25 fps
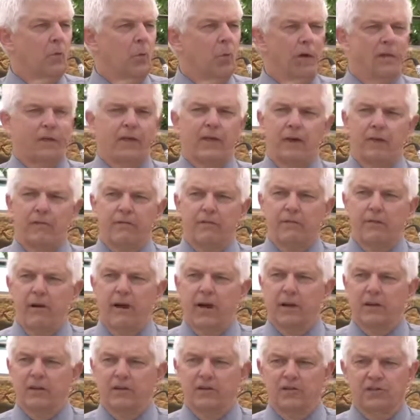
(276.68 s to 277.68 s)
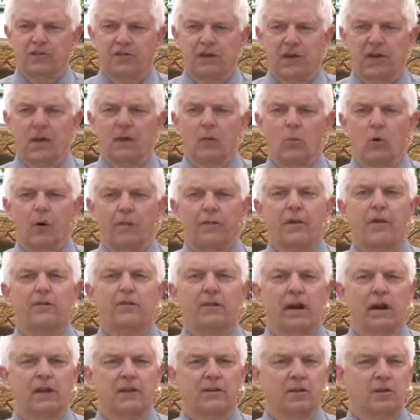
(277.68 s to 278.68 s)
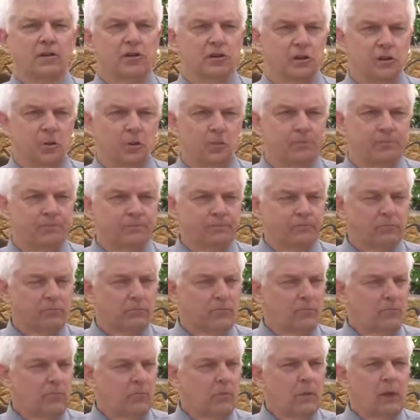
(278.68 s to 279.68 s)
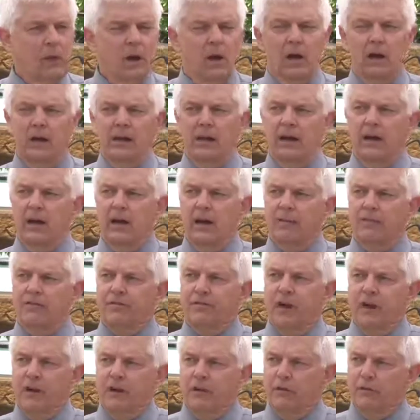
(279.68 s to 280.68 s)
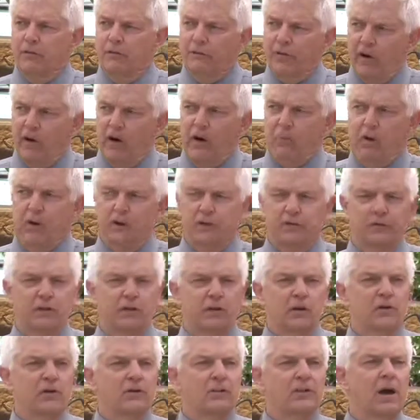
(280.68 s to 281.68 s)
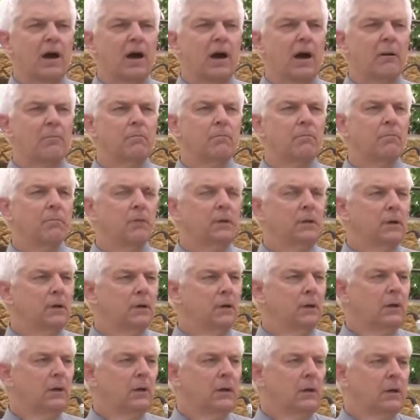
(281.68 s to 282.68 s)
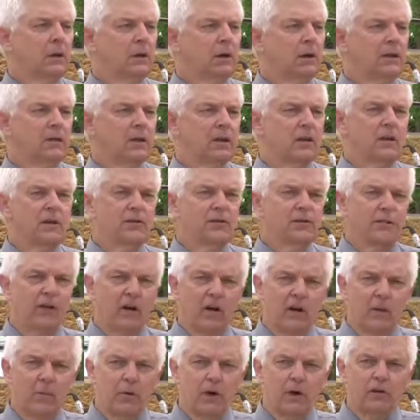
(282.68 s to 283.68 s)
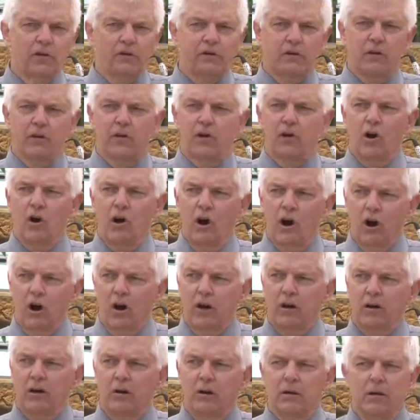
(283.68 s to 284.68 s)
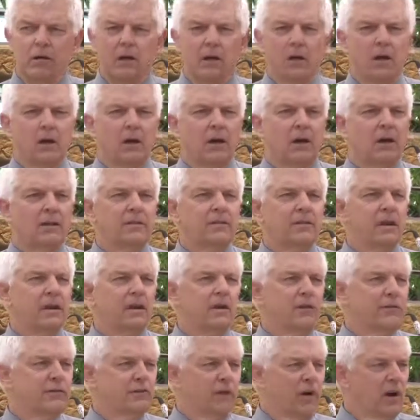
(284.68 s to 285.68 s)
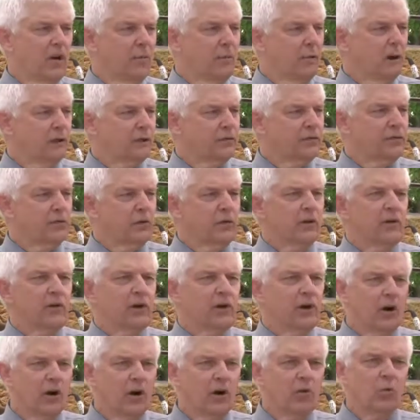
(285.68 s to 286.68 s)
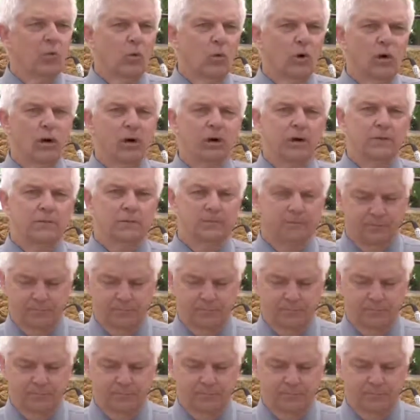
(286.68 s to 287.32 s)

what they've had to see and what they've had to do. Again, I thank you very much for your time. I thank you very much for your heart. I thank you very much for your hard work.